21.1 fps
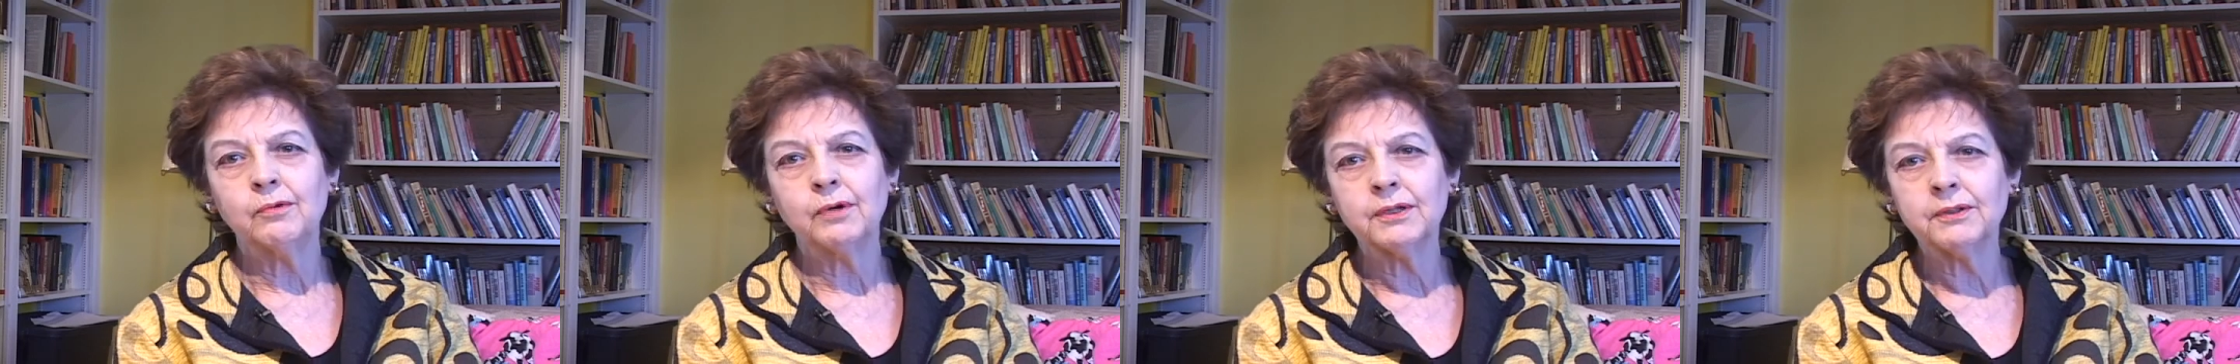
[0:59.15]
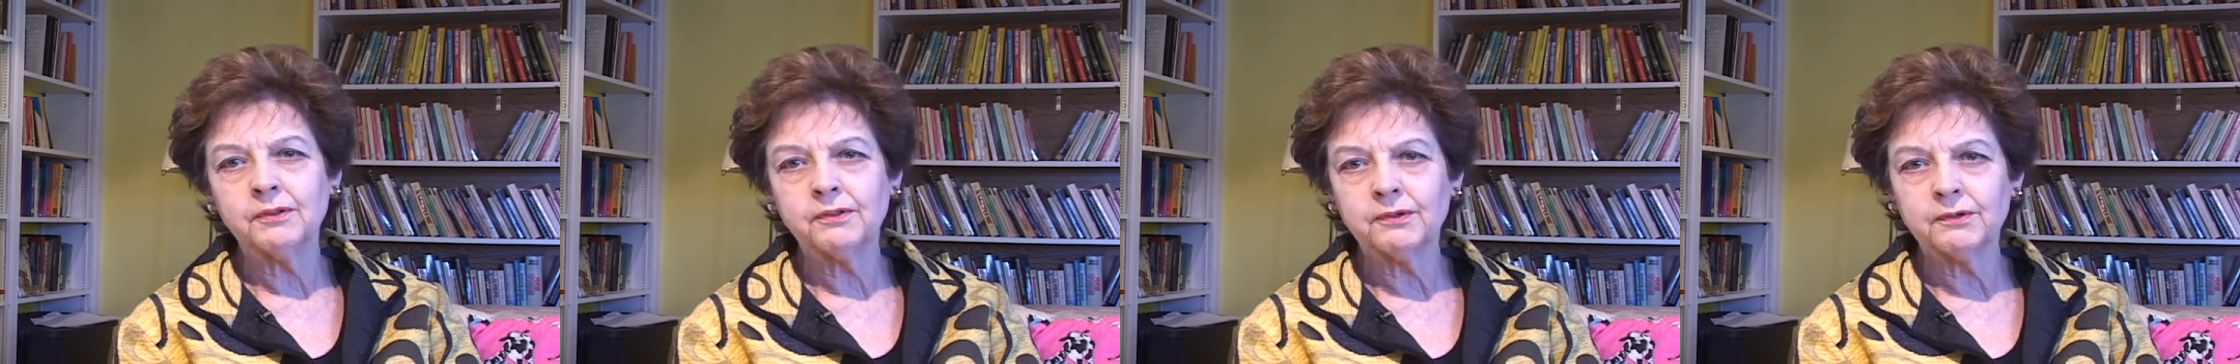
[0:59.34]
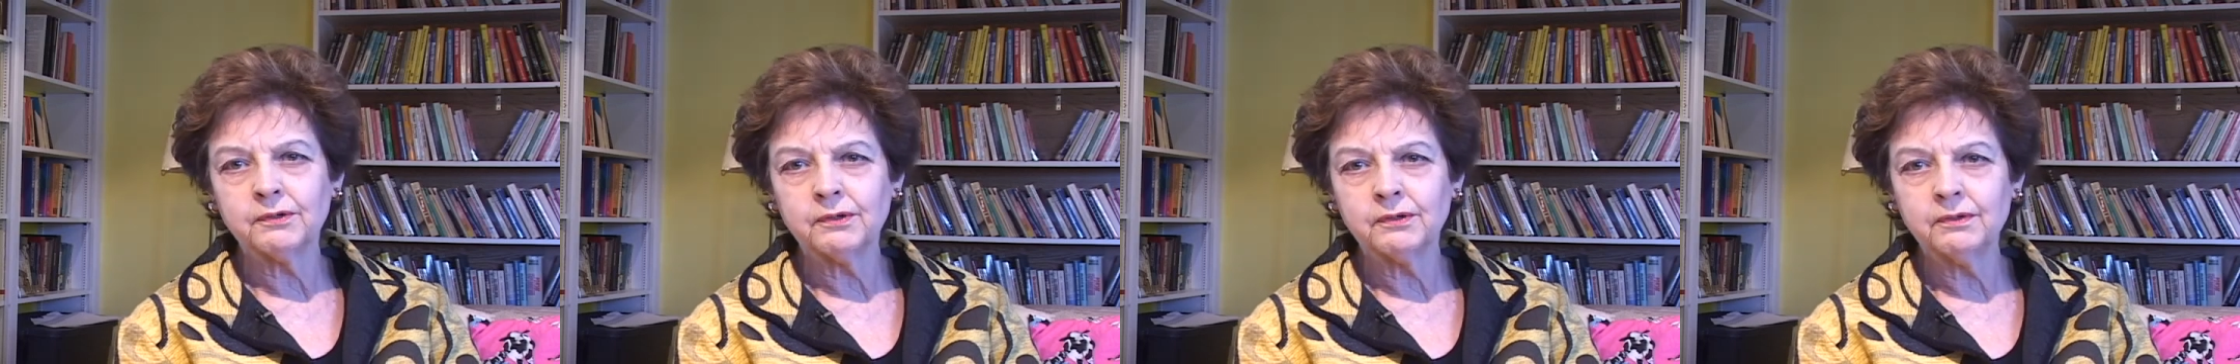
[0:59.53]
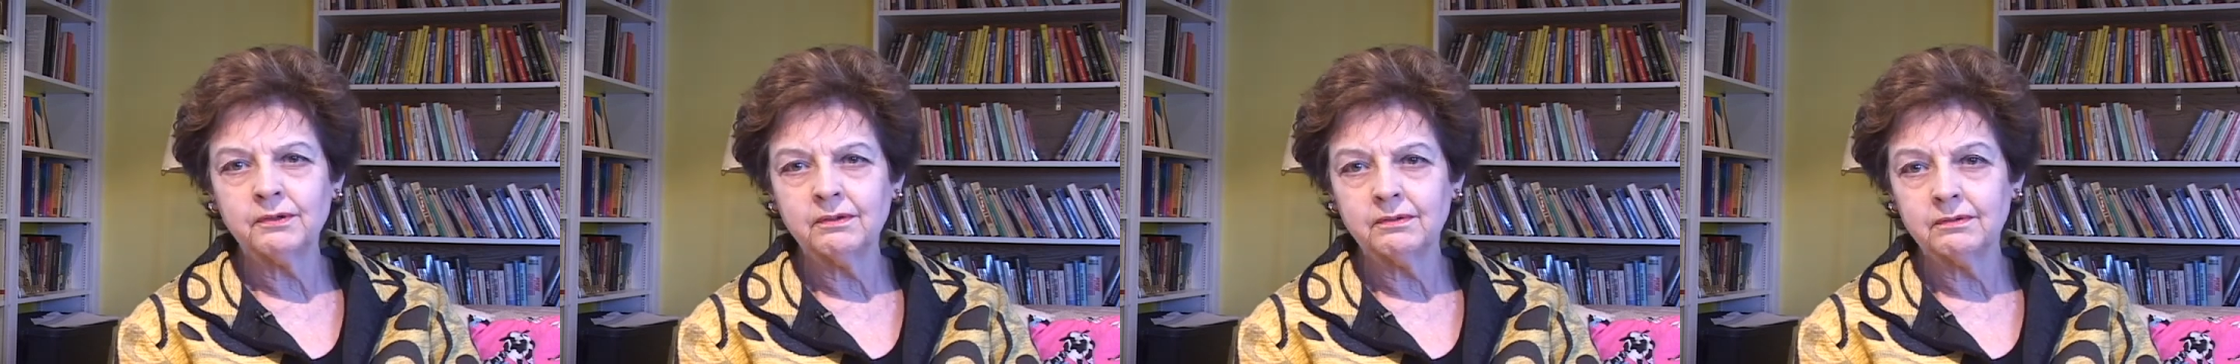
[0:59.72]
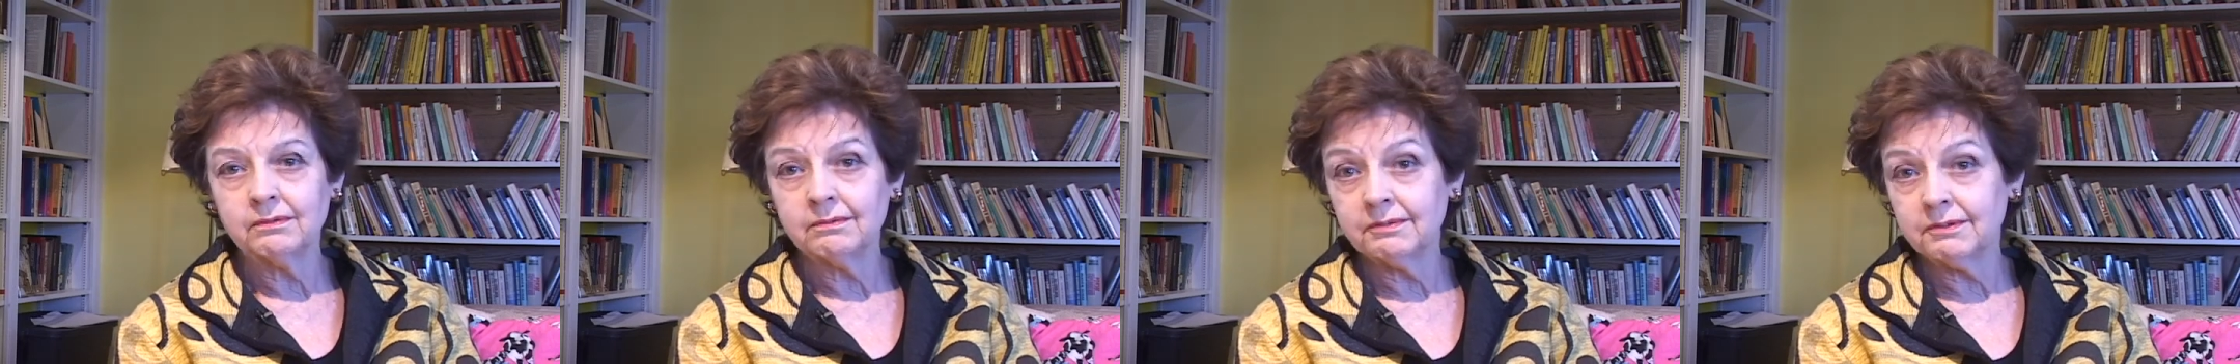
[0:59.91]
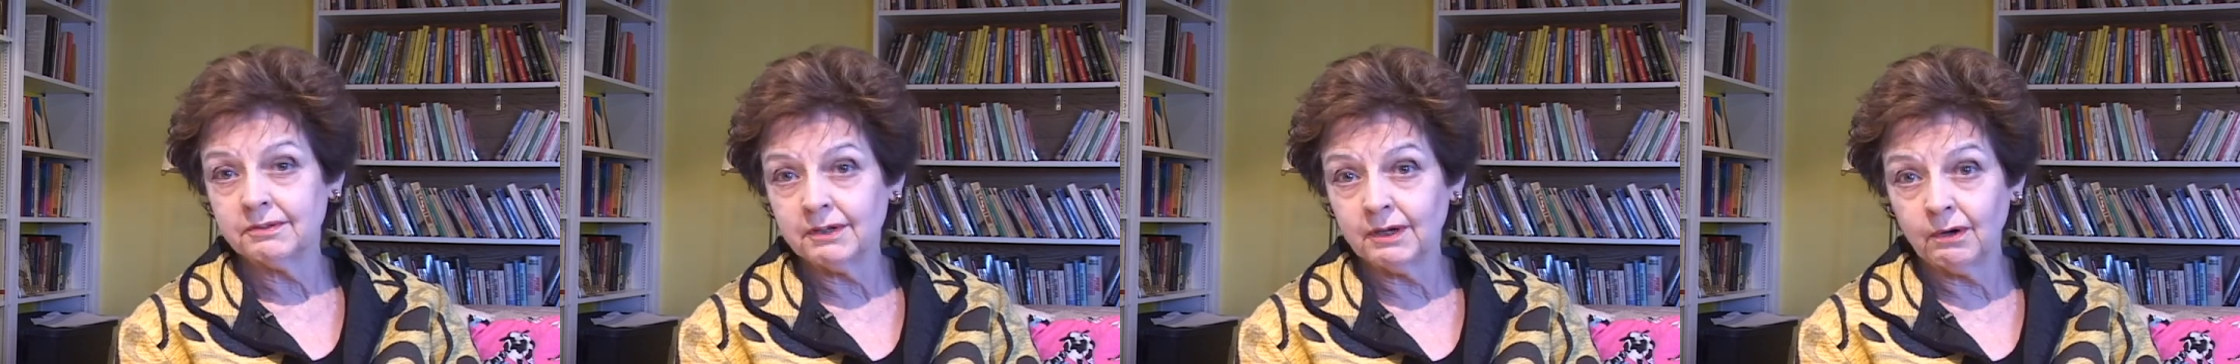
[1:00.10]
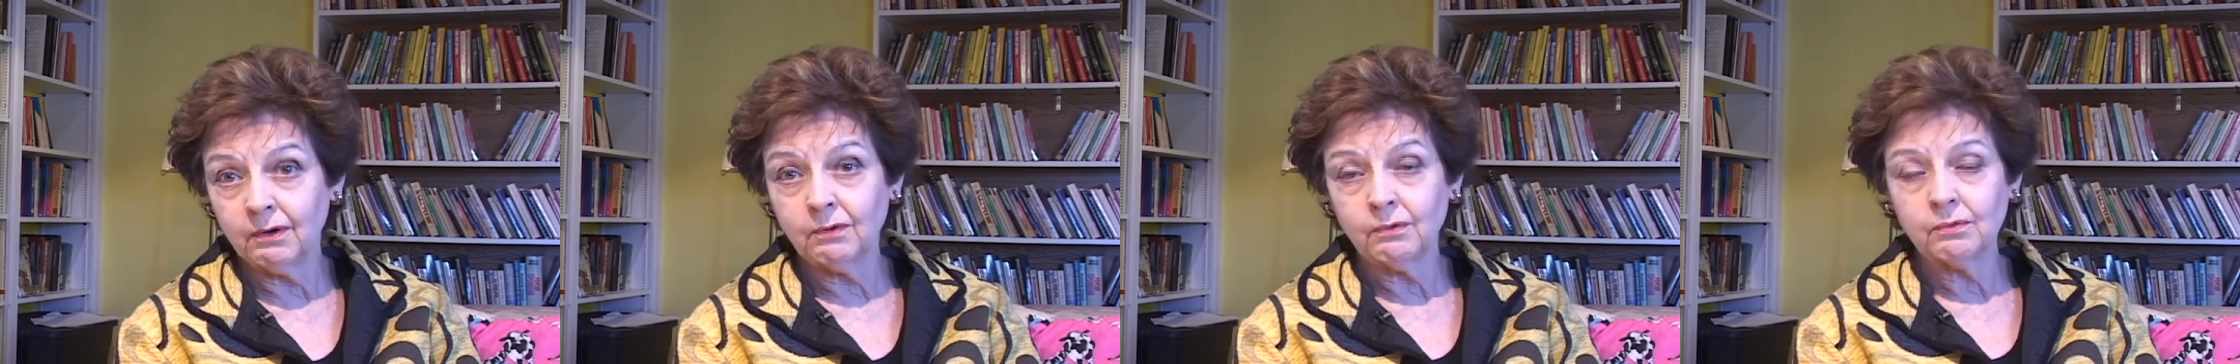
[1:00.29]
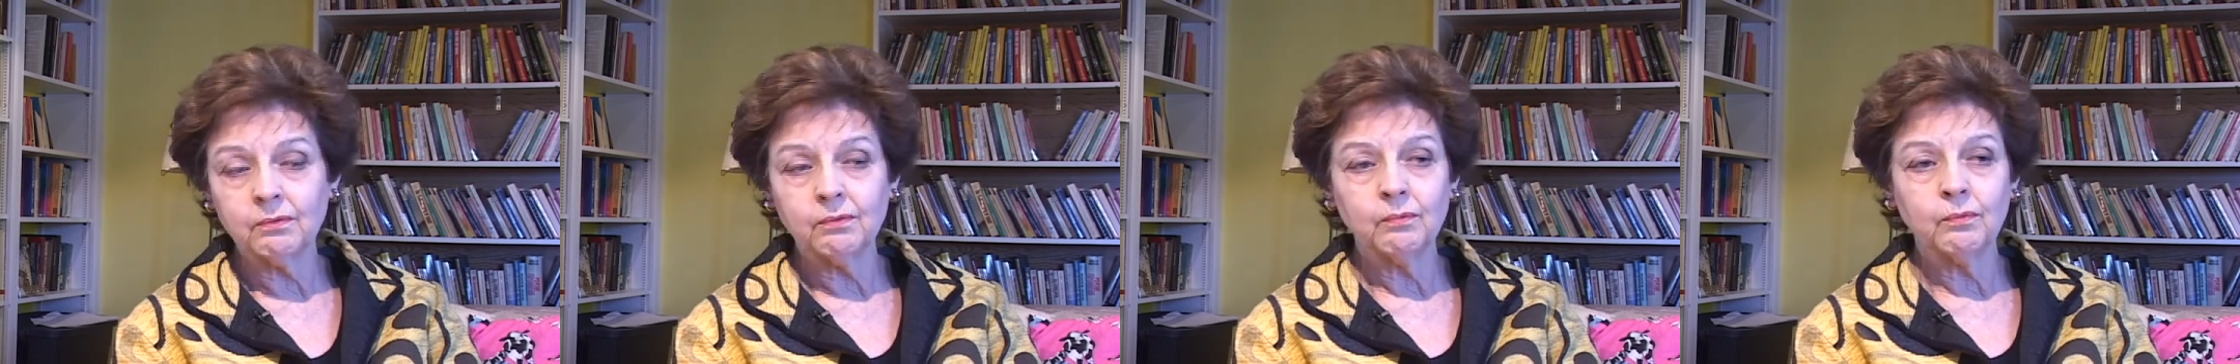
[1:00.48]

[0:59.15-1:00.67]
1/3 don't,